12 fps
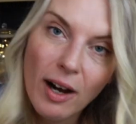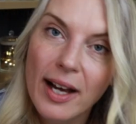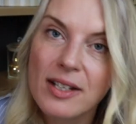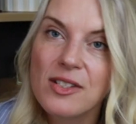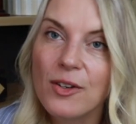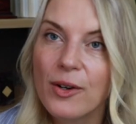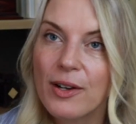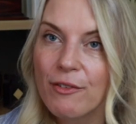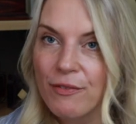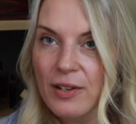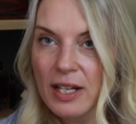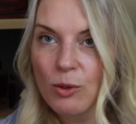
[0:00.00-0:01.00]
Right. So,
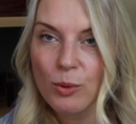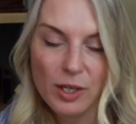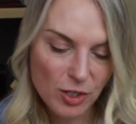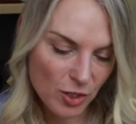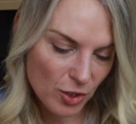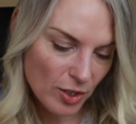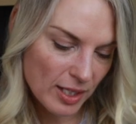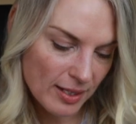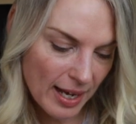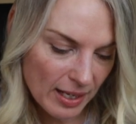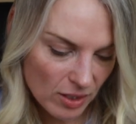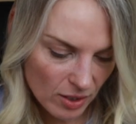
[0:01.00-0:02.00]
in order to do this,
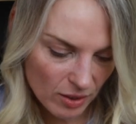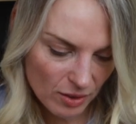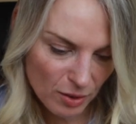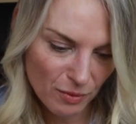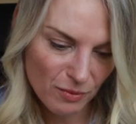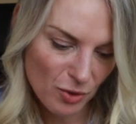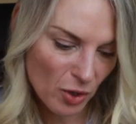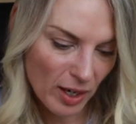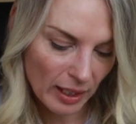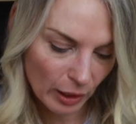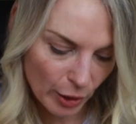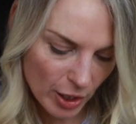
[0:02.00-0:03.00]
I had to sort of
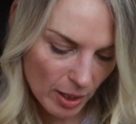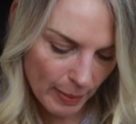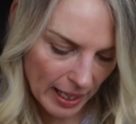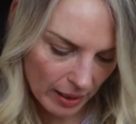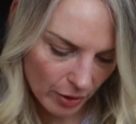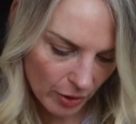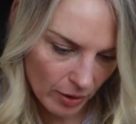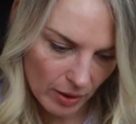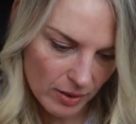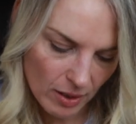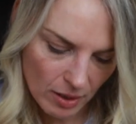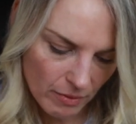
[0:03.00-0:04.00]
try and learn about her
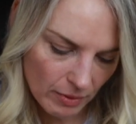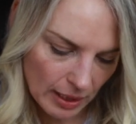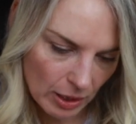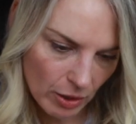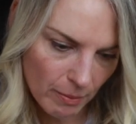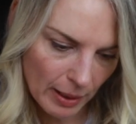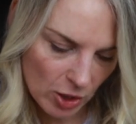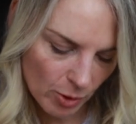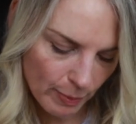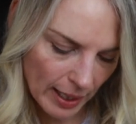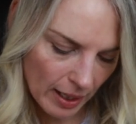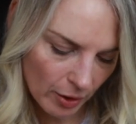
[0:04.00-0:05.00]
because I don't really know much
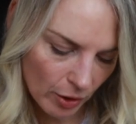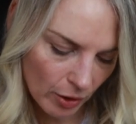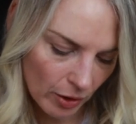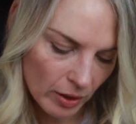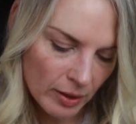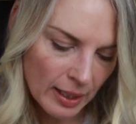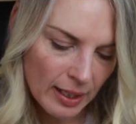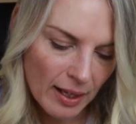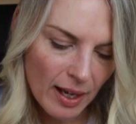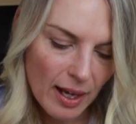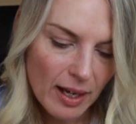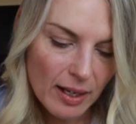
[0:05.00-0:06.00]
about her.
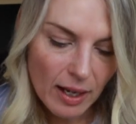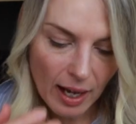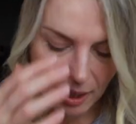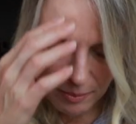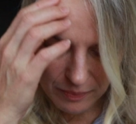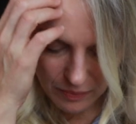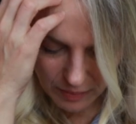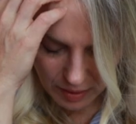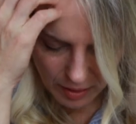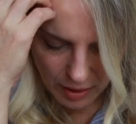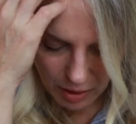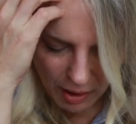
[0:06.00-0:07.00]
Um,
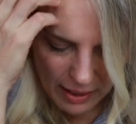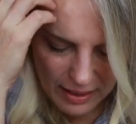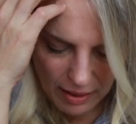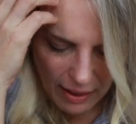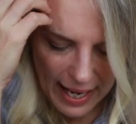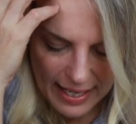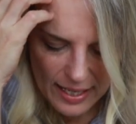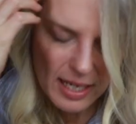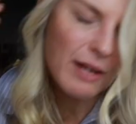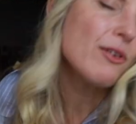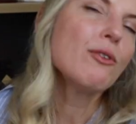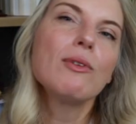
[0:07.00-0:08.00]
you know, I, I, had
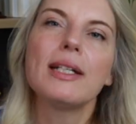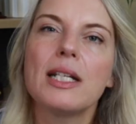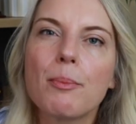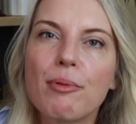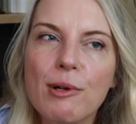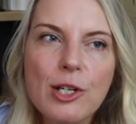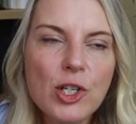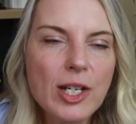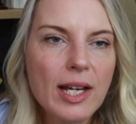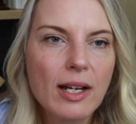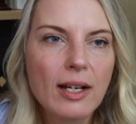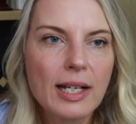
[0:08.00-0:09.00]
never really
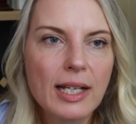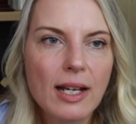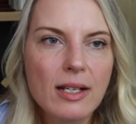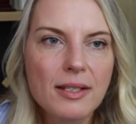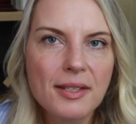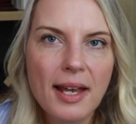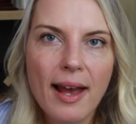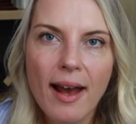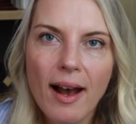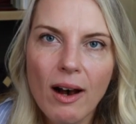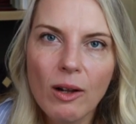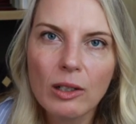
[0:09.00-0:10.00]
appreciated, I guess,
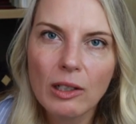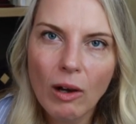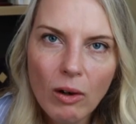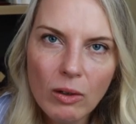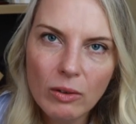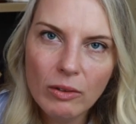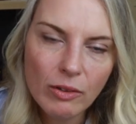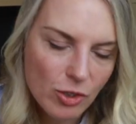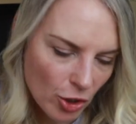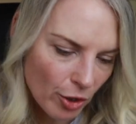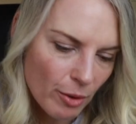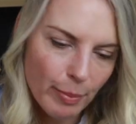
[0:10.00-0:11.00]
how long
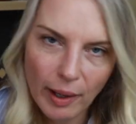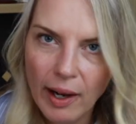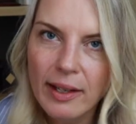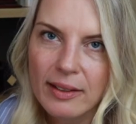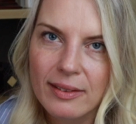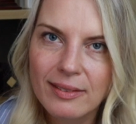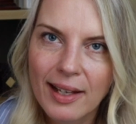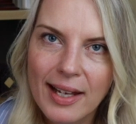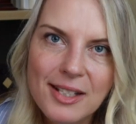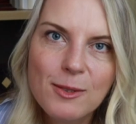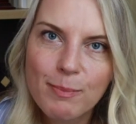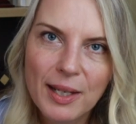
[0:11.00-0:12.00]
Joe Biden
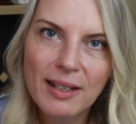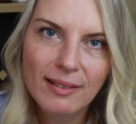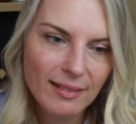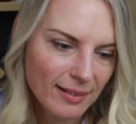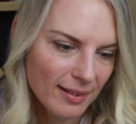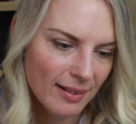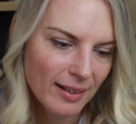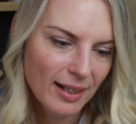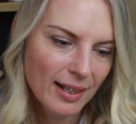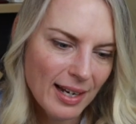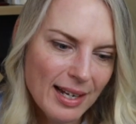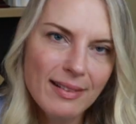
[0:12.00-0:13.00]
has been
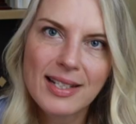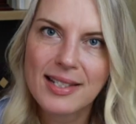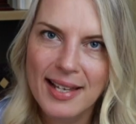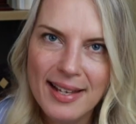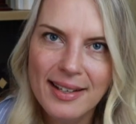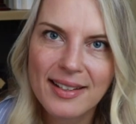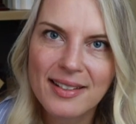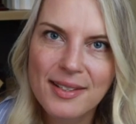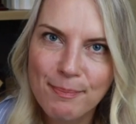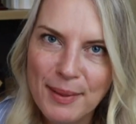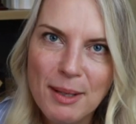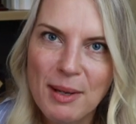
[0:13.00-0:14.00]
in the Senate. It's
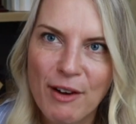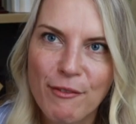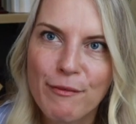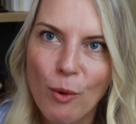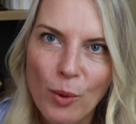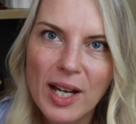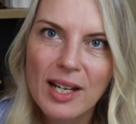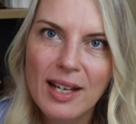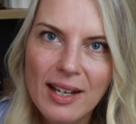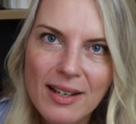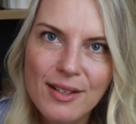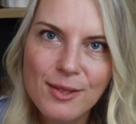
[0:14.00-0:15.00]
been about 40
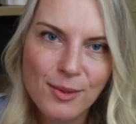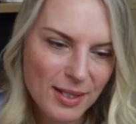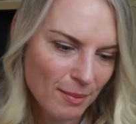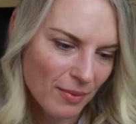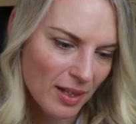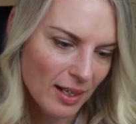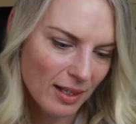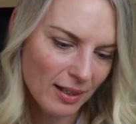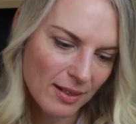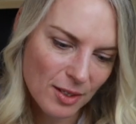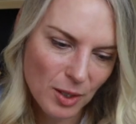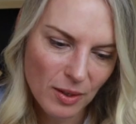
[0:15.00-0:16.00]
years or
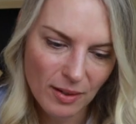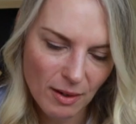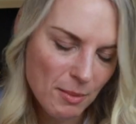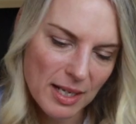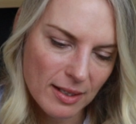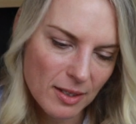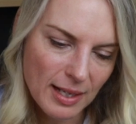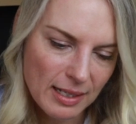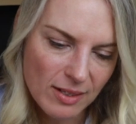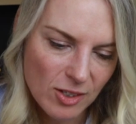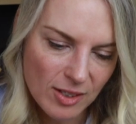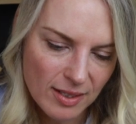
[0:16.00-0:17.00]
something. I mean,
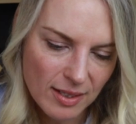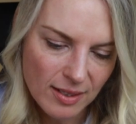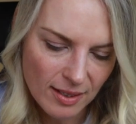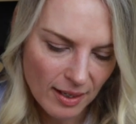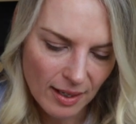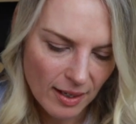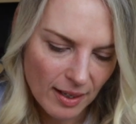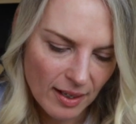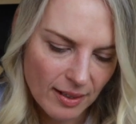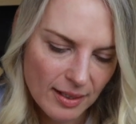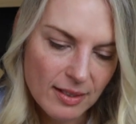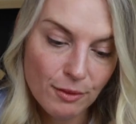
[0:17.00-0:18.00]
that's just,
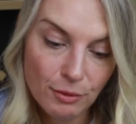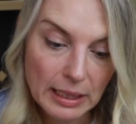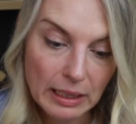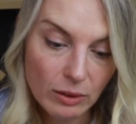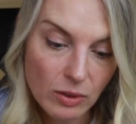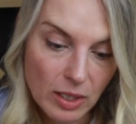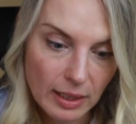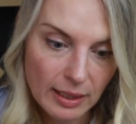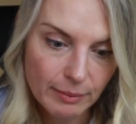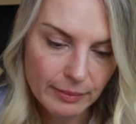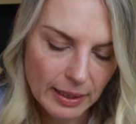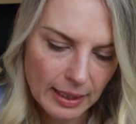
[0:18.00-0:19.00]
it's a really long
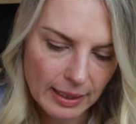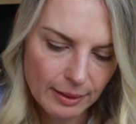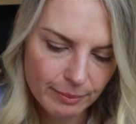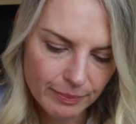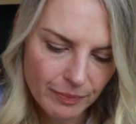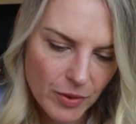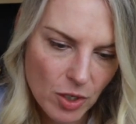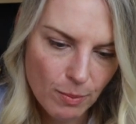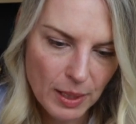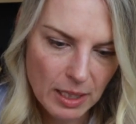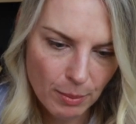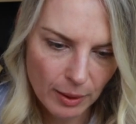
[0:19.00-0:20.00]
time um, to
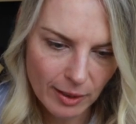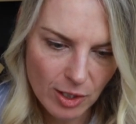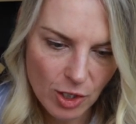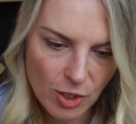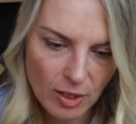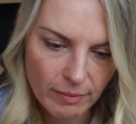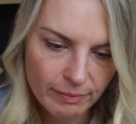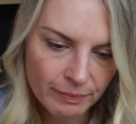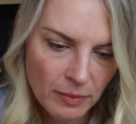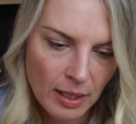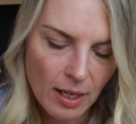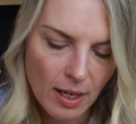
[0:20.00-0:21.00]
be a politician.
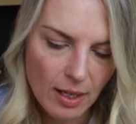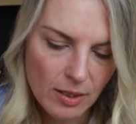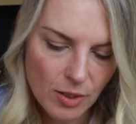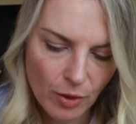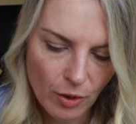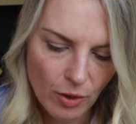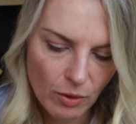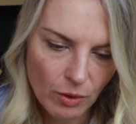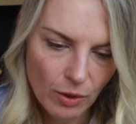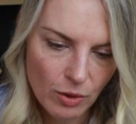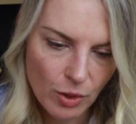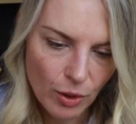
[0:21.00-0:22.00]
So,
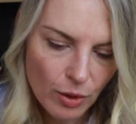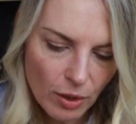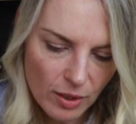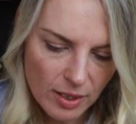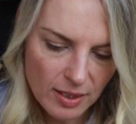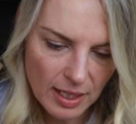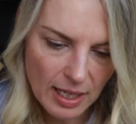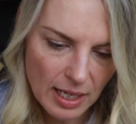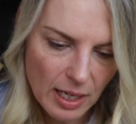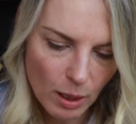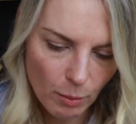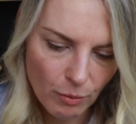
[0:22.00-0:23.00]
kudos to
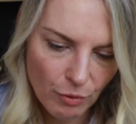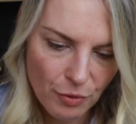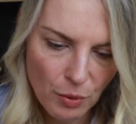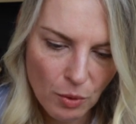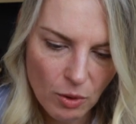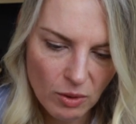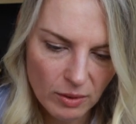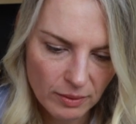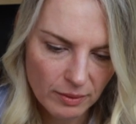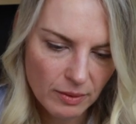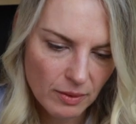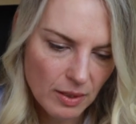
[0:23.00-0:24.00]
him for
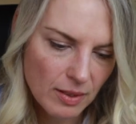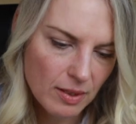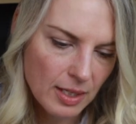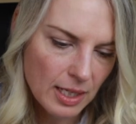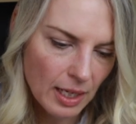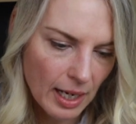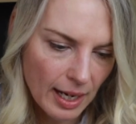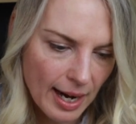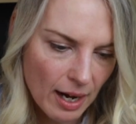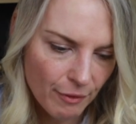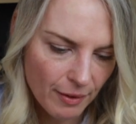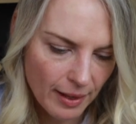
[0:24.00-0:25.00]
sticking it
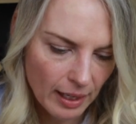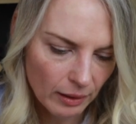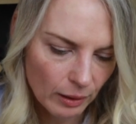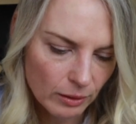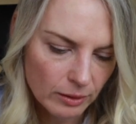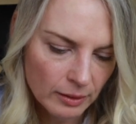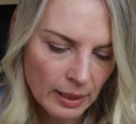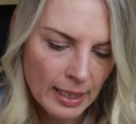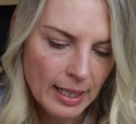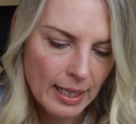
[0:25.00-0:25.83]
out for that long.